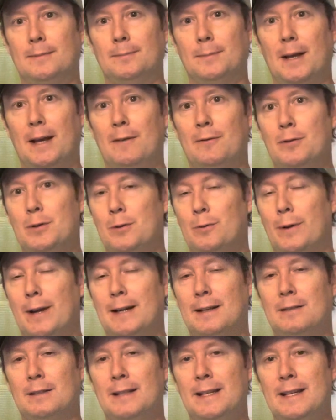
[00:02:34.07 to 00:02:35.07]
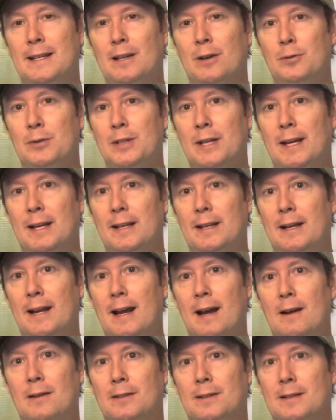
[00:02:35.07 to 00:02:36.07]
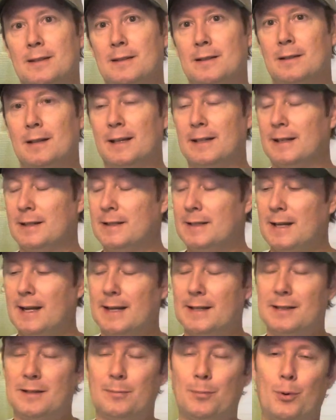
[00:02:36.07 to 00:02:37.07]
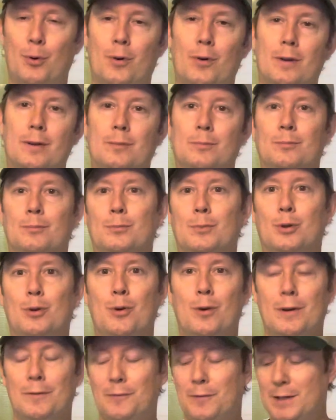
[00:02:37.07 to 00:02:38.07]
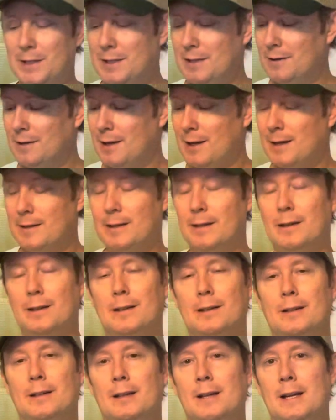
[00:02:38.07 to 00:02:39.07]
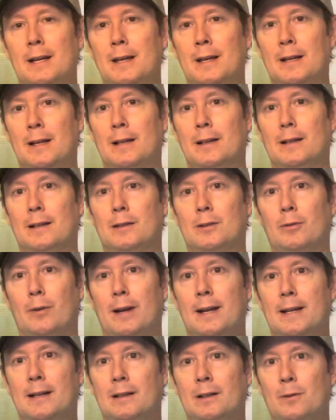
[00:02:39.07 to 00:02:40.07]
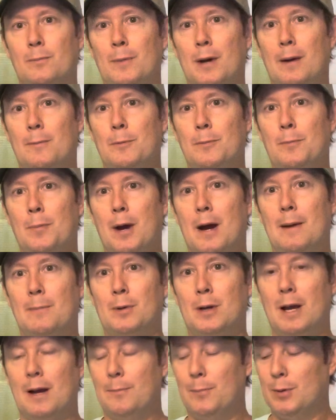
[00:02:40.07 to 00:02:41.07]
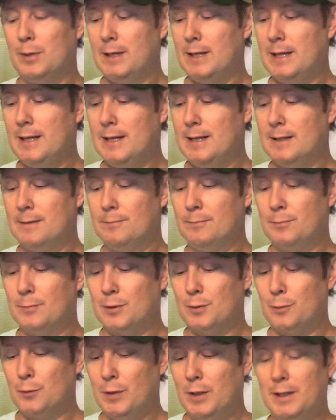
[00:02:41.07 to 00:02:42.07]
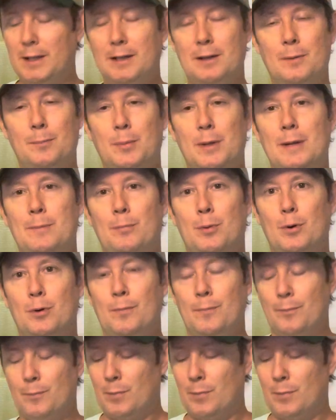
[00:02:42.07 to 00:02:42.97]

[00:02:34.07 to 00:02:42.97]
have a direct link, go check it out, because like I said, support McCoy Fishing Line. They're a great little mom and pop company and some really good people.